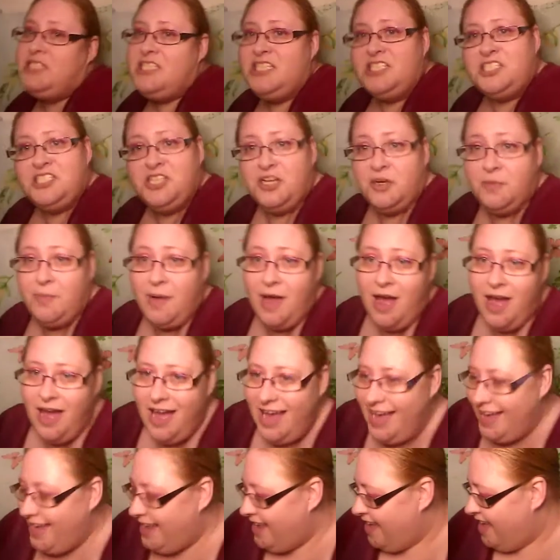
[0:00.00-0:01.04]
sister
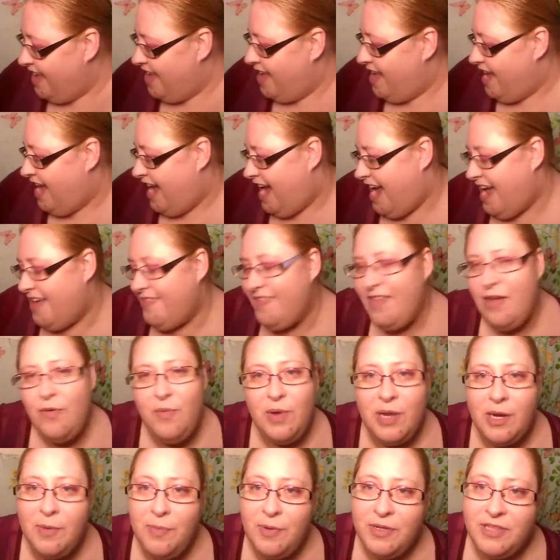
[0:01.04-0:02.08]
bought and they
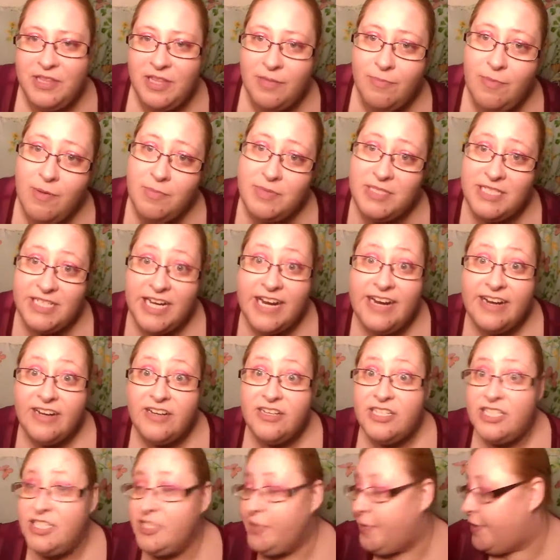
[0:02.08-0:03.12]
want to put them
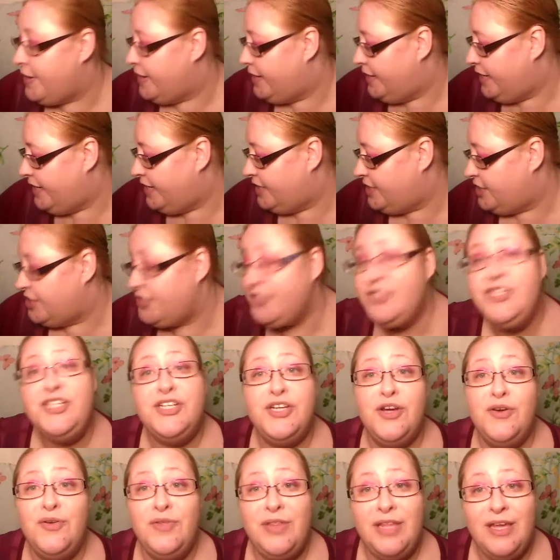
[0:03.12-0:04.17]
upstairs so I need to
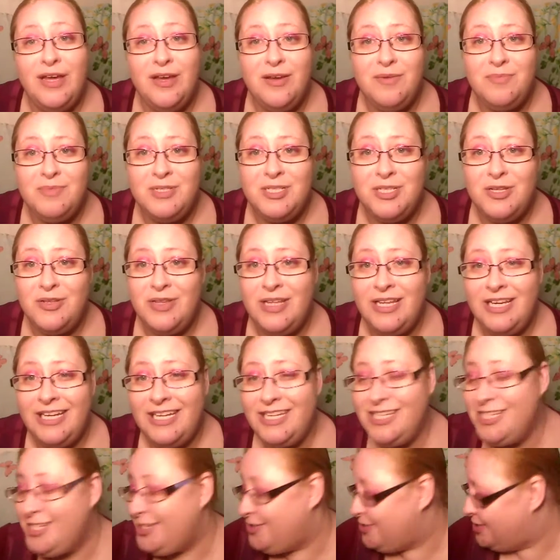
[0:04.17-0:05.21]
show them so they can do